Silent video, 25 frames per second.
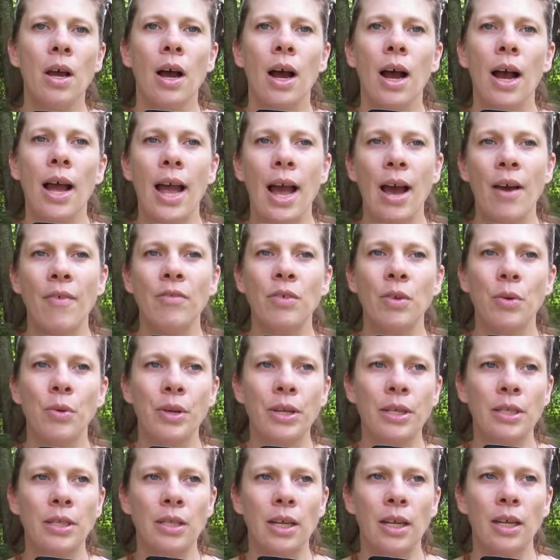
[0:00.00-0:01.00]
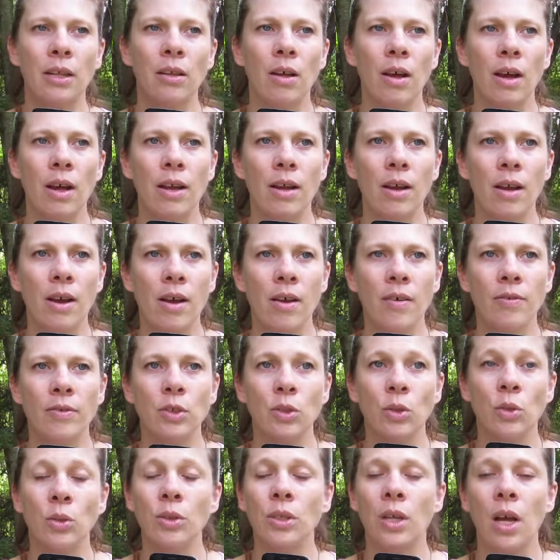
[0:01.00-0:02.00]
I have noticed a lot of
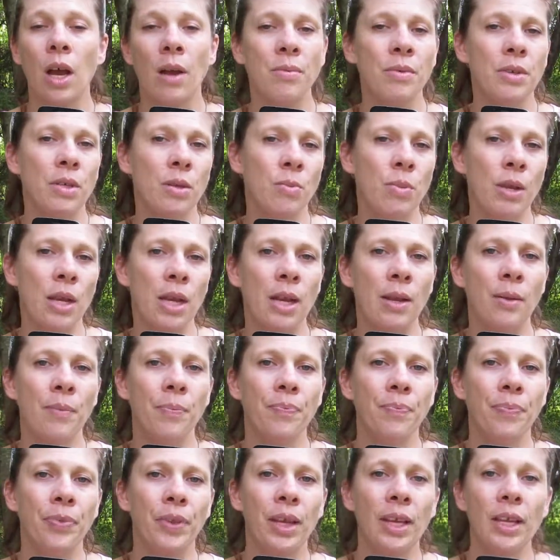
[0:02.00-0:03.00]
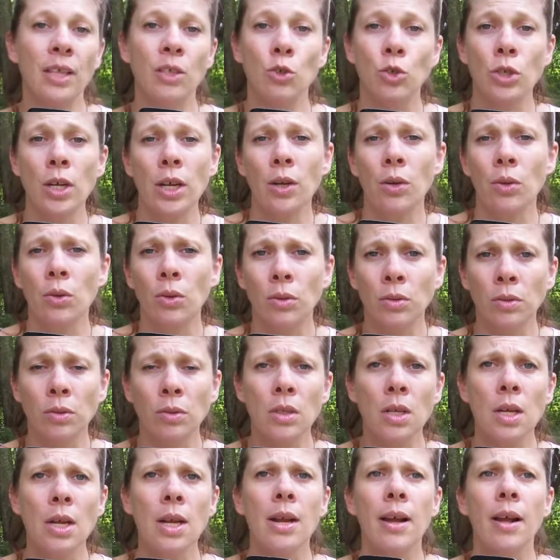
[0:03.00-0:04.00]
souls come to me in general,
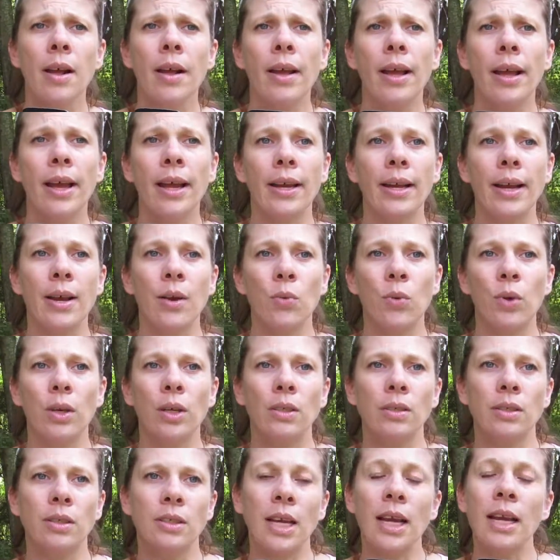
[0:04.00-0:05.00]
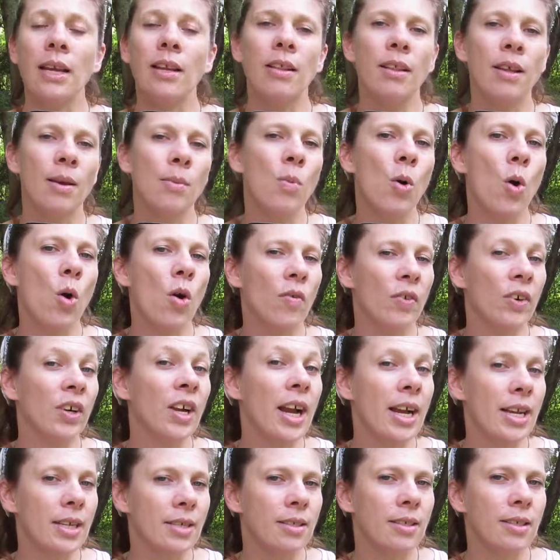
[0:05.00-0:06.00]
and I will send them over
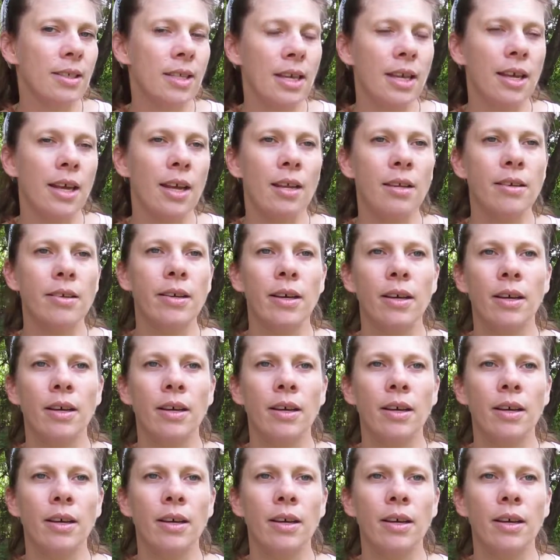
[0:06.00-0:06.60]
as needed.